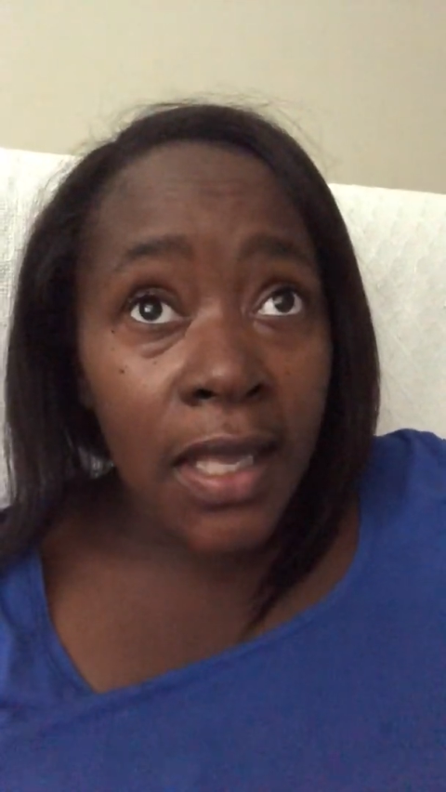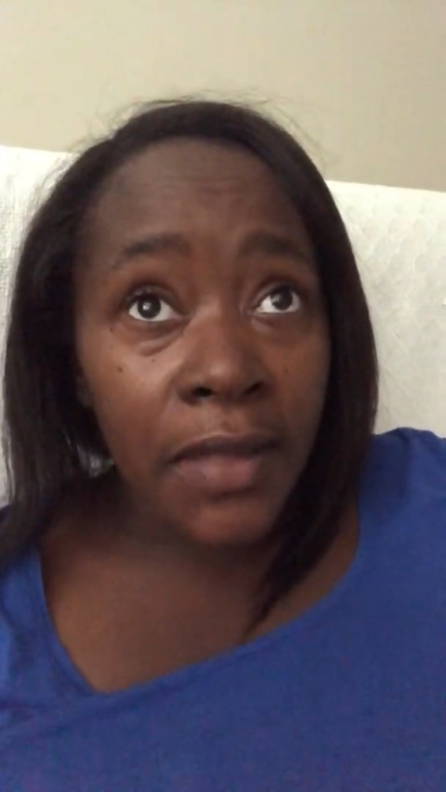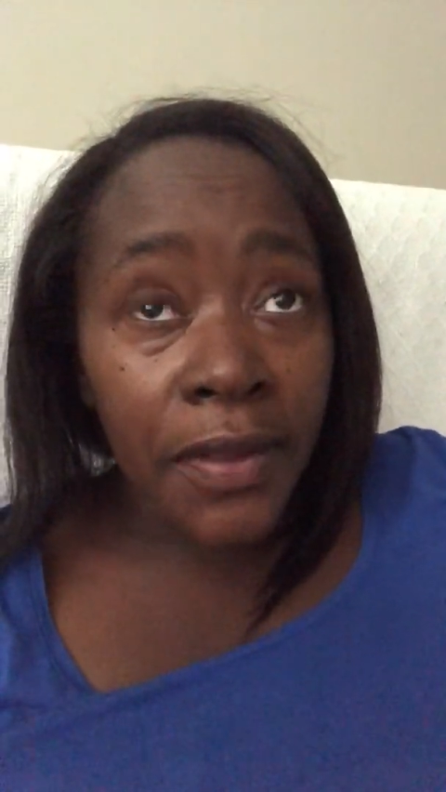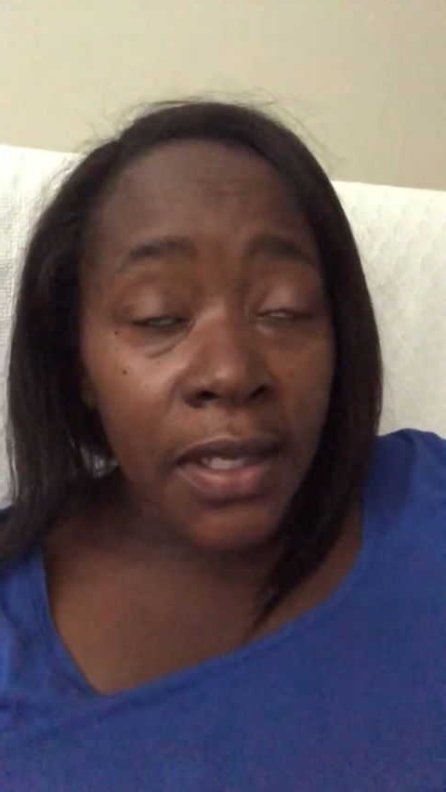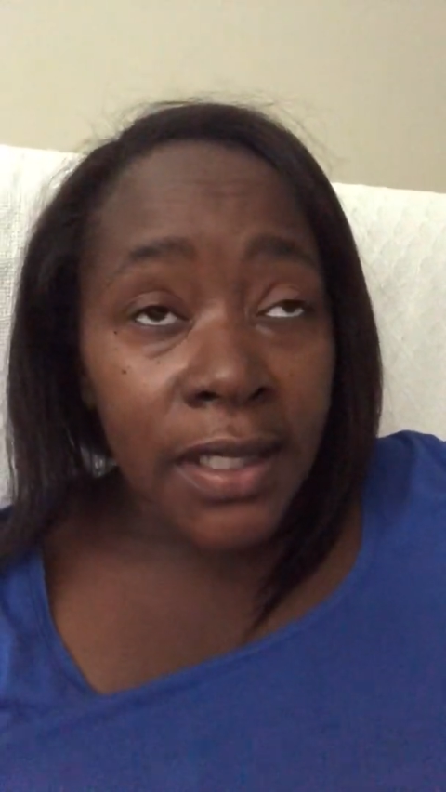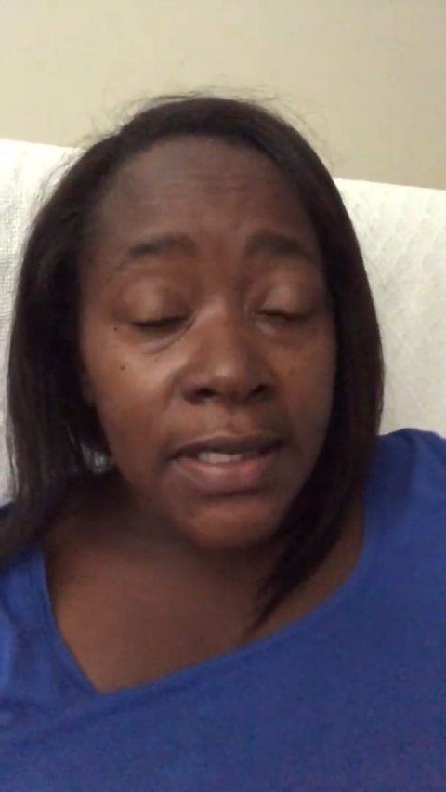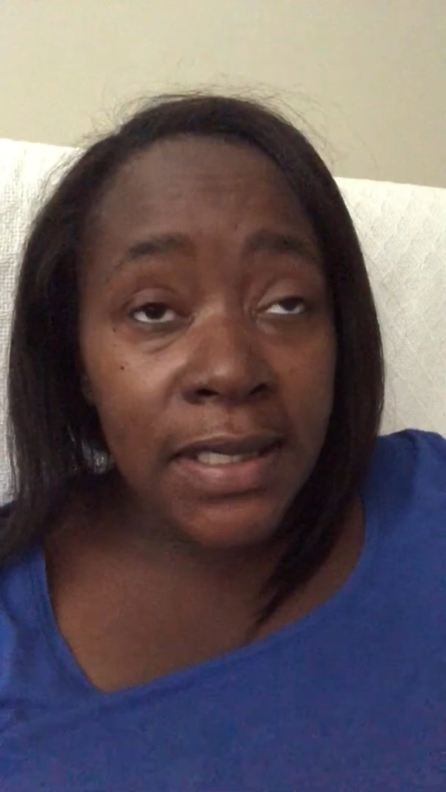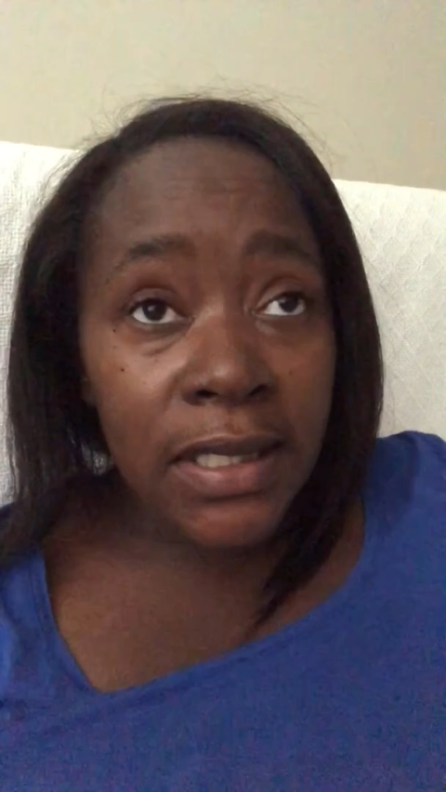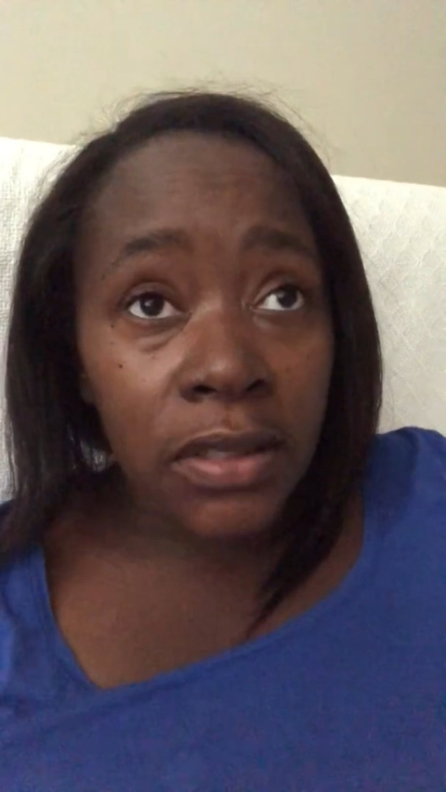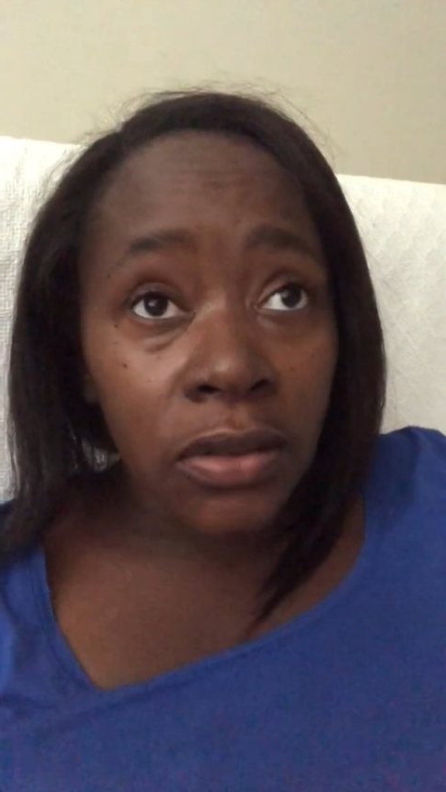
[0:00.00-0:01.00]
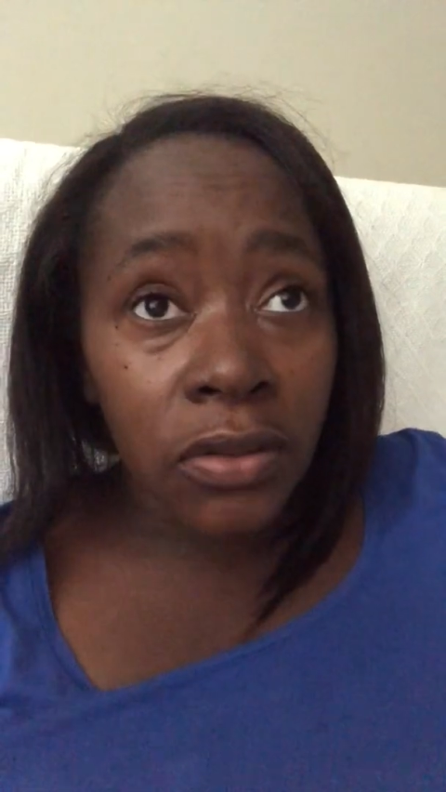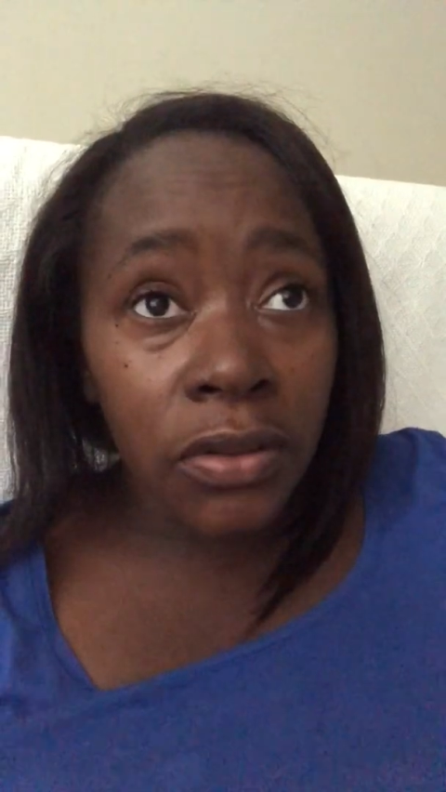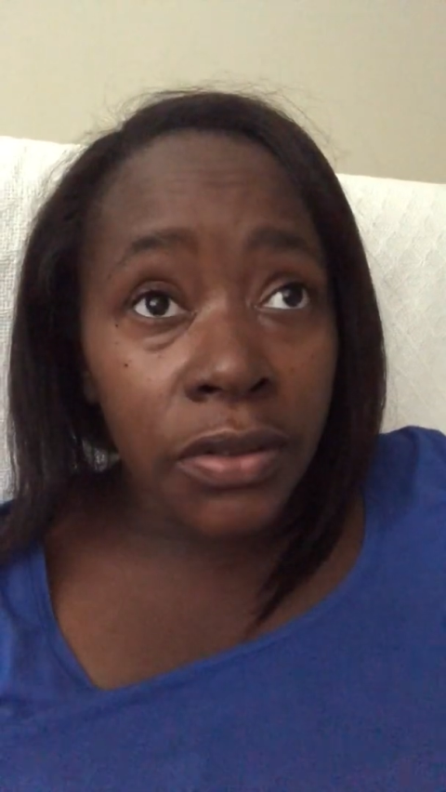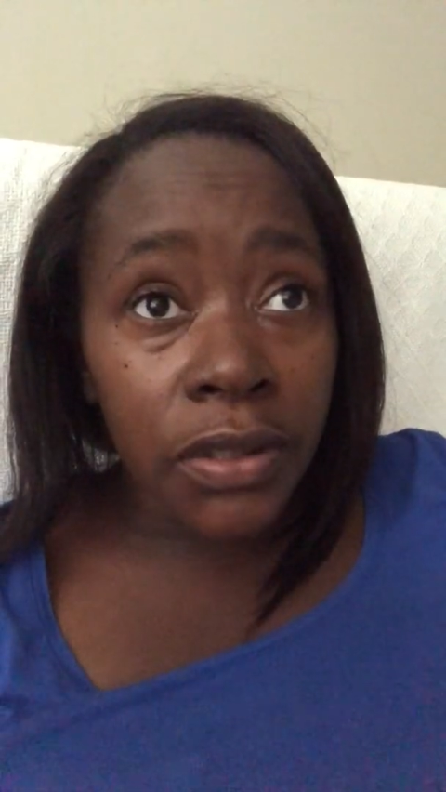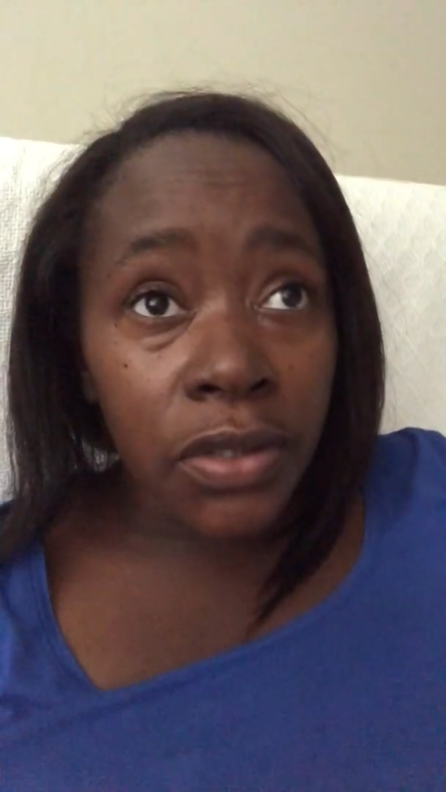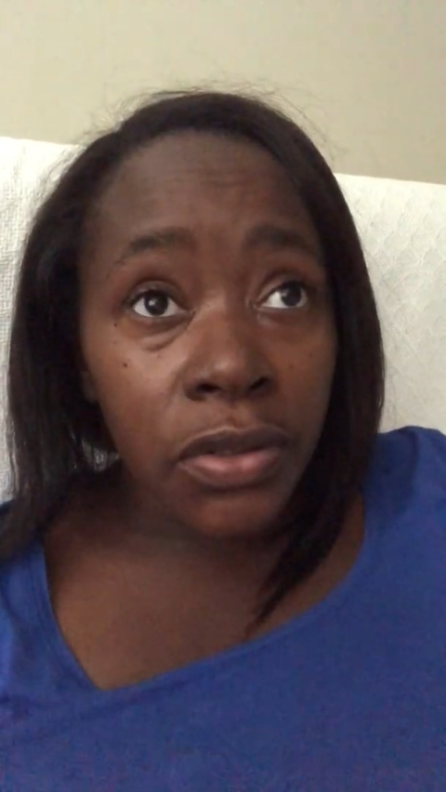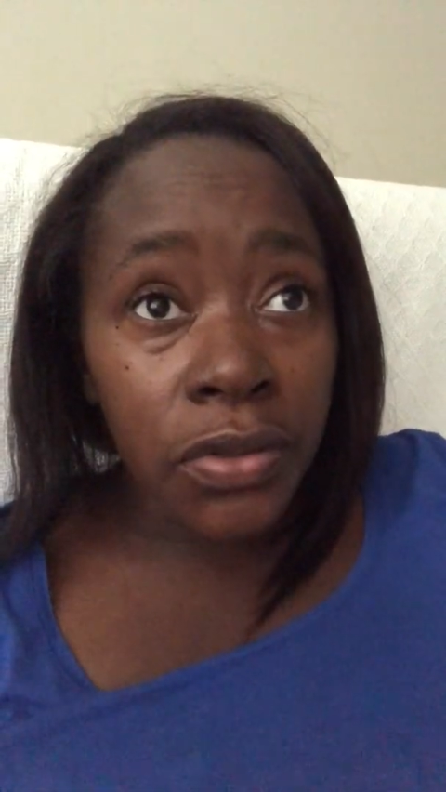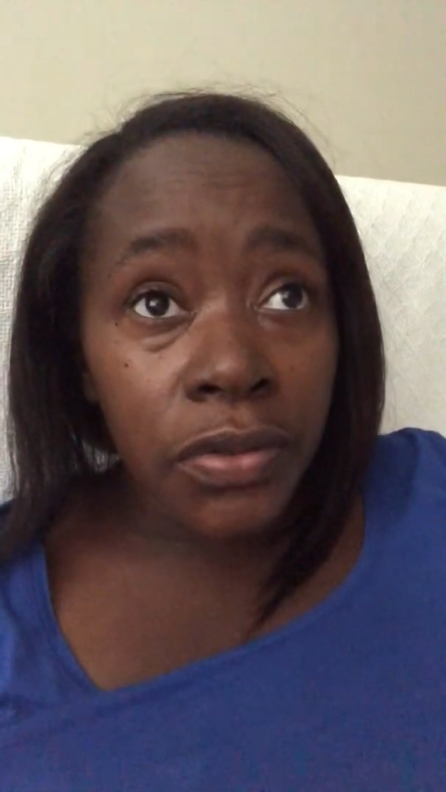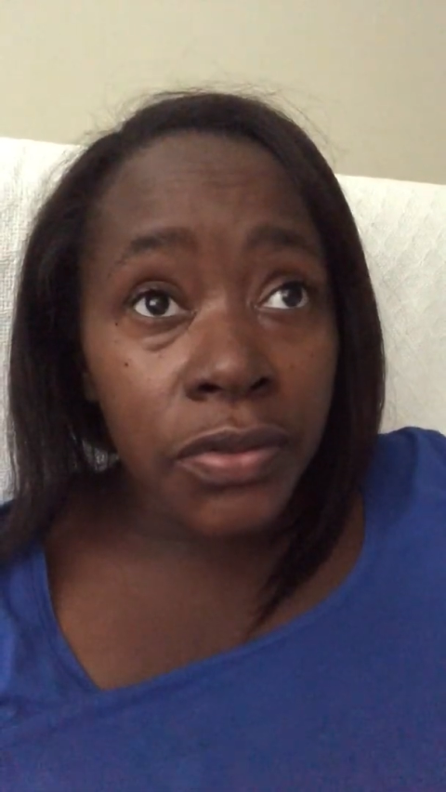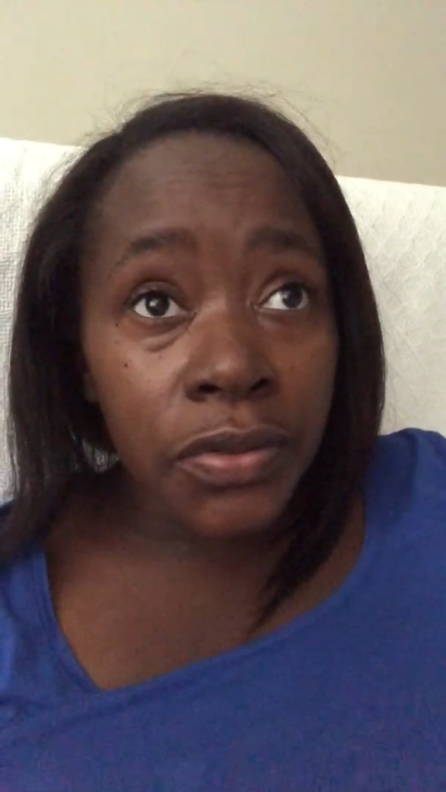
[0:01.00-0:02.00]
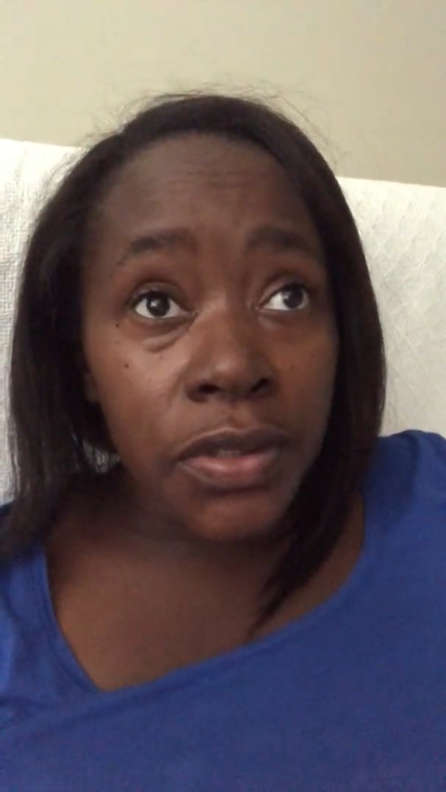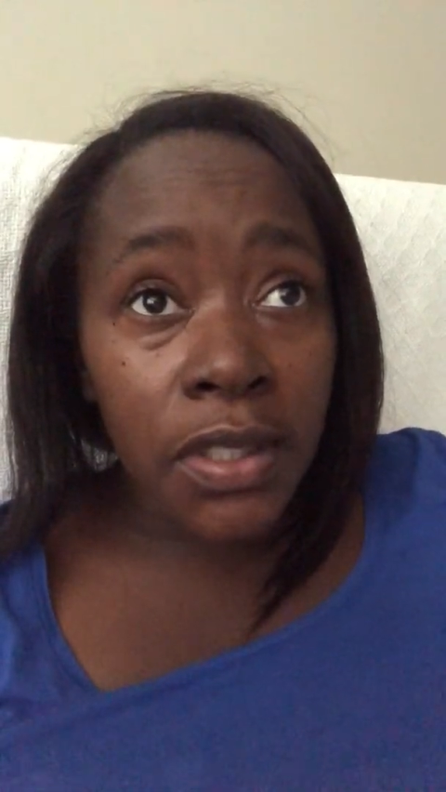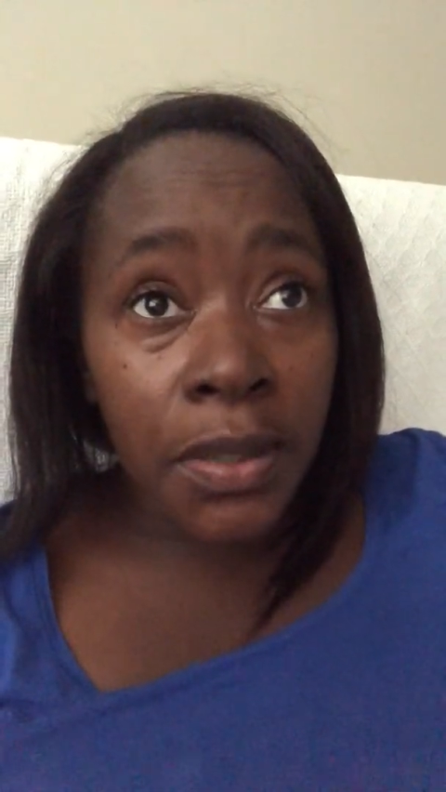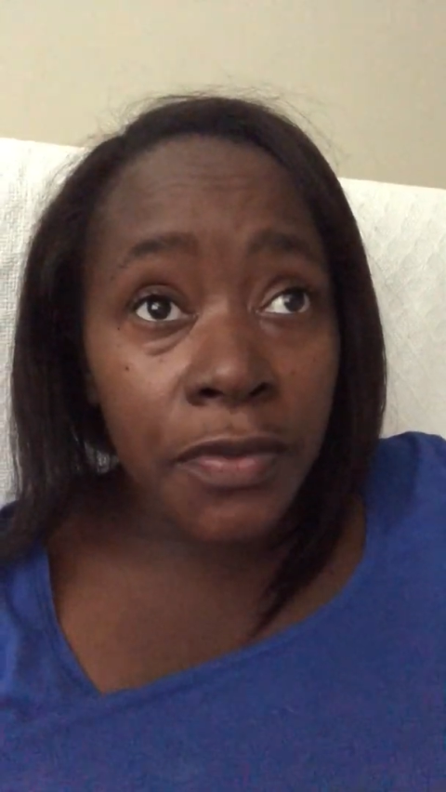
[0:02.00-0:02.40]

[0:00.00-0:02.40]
And then I seen on the news